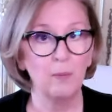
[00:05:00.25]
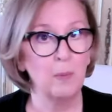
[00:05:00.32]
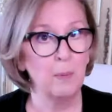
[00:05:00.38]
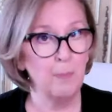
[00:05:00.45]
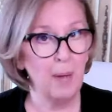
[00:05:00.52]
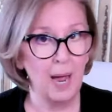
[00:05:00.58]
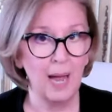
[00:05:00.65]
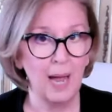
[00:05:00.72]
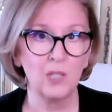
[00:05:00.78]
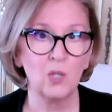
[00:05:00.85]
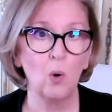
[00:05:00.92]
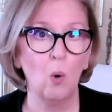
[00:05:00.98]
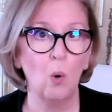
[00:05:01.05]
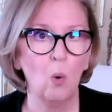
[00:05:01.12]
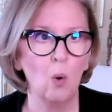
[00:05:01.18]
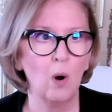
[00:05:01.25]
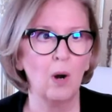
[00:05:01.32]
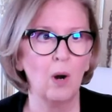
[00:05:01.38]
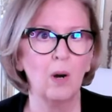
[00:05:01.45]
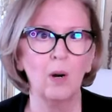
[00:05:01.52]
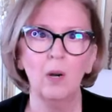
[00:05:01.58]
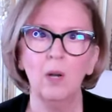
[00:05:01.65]
from the past,
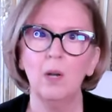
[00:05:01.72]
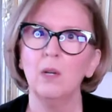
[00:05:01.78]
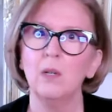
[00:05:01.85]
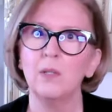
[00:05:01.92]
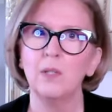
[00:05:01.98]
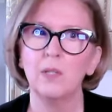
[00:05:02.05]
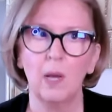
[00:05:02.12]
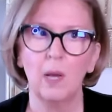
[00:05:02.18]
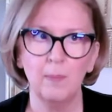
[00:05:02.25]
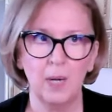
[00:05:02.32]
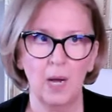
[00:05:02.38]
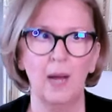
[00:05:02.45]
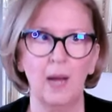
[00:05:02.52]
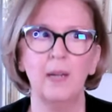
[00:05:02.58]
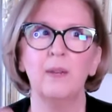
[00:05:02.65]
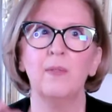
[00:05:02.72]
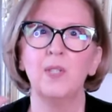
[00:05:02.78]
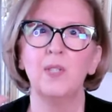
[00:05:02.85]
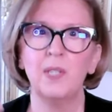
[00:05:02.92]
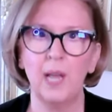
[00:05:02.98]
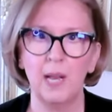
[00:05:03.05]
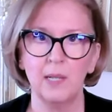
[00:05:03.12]
or some kind of
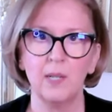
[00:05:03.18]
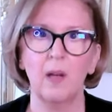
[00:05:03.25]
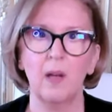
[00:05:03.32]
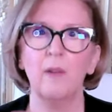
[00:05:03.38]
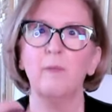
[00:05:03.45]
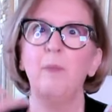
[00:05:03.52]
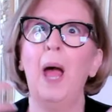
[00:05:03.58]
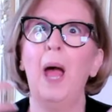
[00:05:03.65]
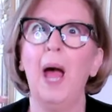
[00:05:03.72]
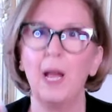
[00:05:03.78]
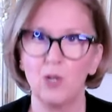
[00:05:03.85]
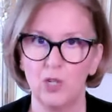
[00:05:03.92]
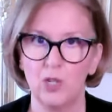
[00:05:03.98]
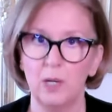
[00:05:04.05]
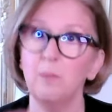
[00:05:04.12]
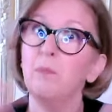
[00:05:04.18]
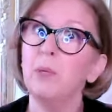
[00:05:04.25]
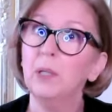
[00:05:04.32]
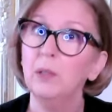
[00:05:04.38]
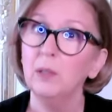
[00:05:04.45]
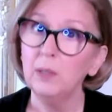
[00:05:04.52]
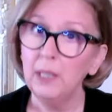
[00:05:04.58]
sense of passion
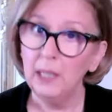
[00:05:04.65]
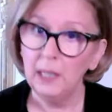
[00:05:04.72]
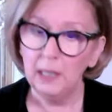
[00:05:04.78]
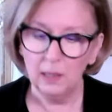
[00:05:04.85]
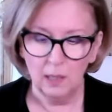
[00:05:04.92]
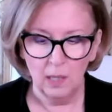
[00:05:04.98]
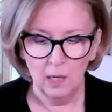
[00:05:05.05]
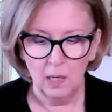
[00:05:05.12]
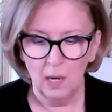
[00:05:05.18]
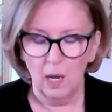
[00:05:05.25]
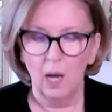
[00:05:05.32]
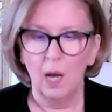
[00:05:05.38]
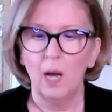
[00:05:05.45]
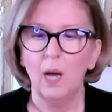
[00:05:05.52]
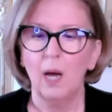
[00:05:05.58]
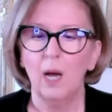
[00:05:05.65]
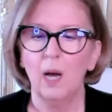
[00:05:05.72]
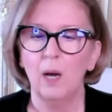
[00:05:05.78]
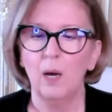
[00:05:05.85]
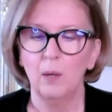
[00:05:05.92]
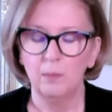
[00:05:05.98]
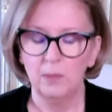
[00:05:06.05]
building.
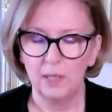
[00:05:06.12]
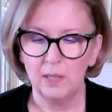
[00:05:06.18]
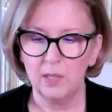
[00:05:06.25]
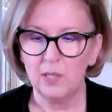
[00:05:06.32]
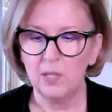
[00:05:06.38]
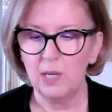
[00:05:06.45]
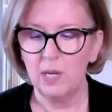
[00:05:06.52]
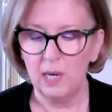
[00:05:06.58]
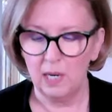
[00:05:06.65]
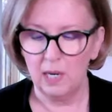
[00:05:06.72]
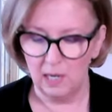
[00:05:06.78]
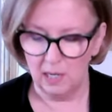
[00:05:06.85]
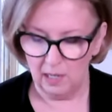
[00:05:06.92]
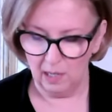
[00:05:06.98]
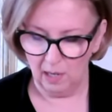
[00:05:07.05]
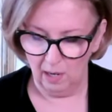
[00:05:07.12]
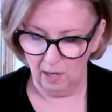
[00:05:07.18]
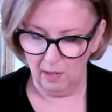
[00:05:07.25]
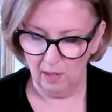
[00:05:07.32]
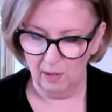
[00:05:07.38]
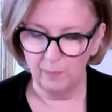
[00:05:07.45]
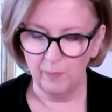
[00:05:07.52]
Um, let's see,
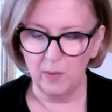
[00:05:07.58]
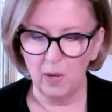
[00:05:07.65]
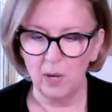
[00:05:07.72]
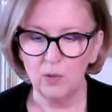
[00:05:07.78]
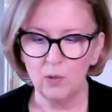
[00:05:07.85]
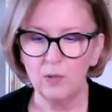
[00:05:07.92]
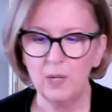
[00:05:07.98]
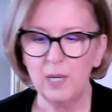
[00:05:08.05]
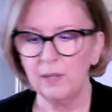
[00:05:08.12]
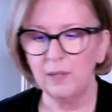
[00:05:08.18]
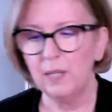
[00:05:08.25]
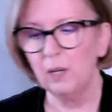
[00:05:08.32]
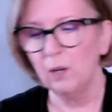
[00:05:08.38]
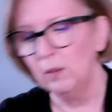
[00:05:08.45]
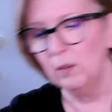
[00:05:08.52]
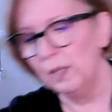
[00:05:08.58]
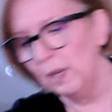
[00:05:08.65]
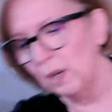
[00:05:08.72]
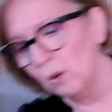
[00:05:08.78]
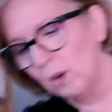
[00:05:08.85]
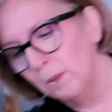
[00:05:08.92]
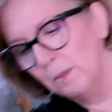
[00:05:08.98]
uh, underneath here,
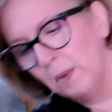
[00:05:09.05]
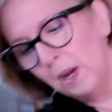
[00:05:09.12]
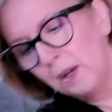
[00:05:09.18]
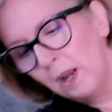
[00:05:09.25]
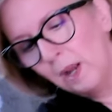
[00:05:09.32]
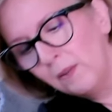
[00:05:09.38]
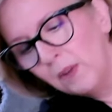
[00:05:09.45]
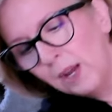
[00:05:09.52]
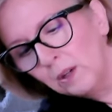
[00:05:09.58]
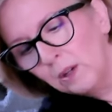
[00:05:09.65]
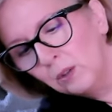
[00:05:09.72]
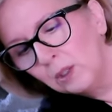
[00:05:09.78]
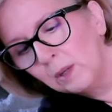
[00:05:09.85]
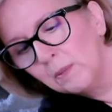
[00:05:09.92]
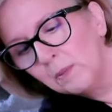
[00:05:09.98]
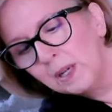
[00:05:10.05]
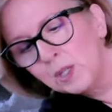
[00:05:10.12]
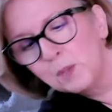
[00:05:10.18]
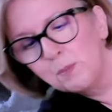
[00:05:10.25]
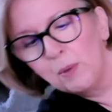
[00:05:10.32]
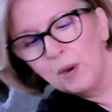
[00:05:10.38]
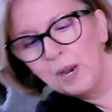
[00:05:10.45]
Leo, come on, I've got to look at my
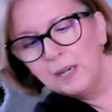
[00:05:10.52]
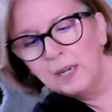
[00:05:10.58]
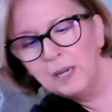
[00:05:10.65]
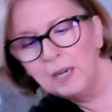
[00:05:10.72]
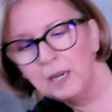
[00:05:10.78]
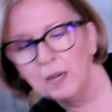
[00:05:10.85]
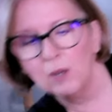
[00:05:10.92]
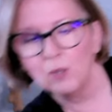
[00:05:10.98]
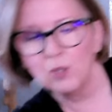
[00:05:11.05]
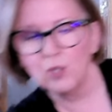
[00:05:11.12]
spread here.